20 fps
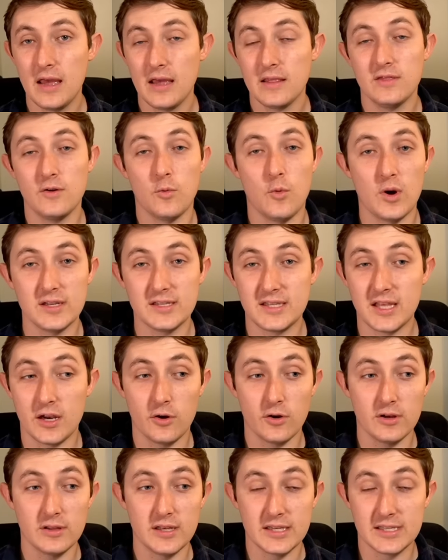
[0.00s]
the ones that
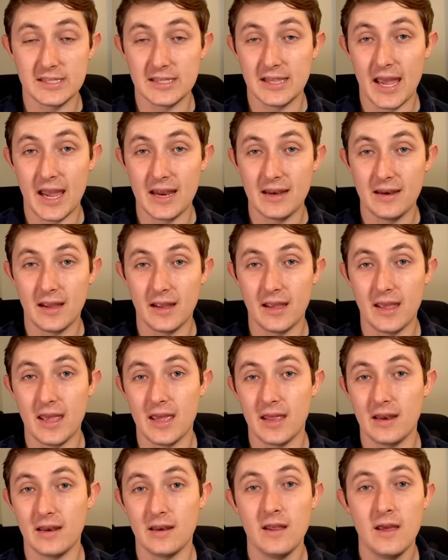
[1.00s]
are at least landing
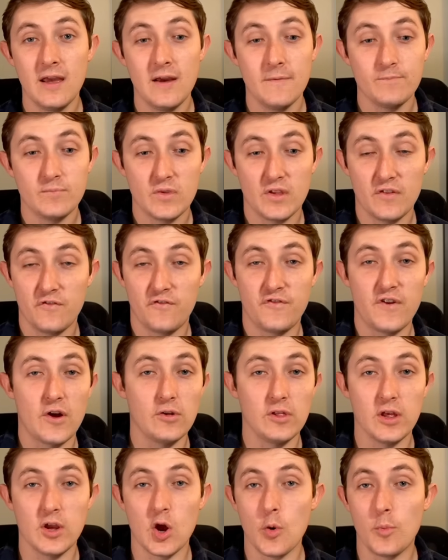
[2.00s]
in
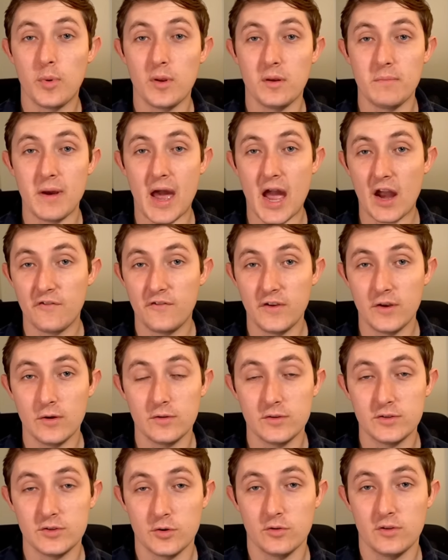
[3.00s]
fairly open
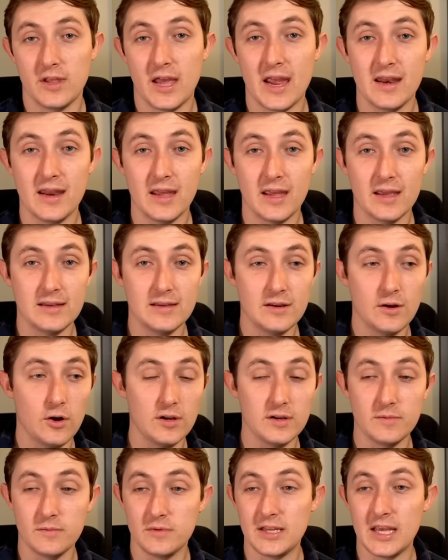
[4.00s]
backfields or landing
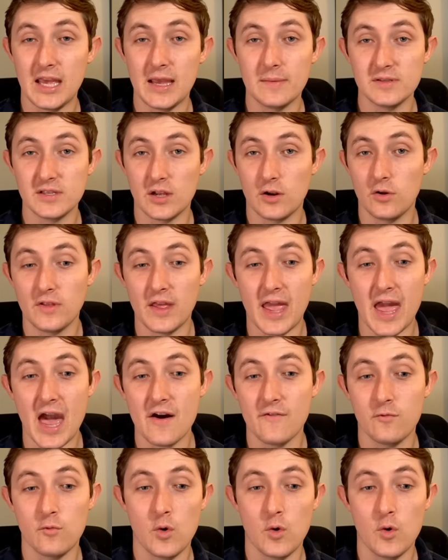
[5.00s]
on teams that only have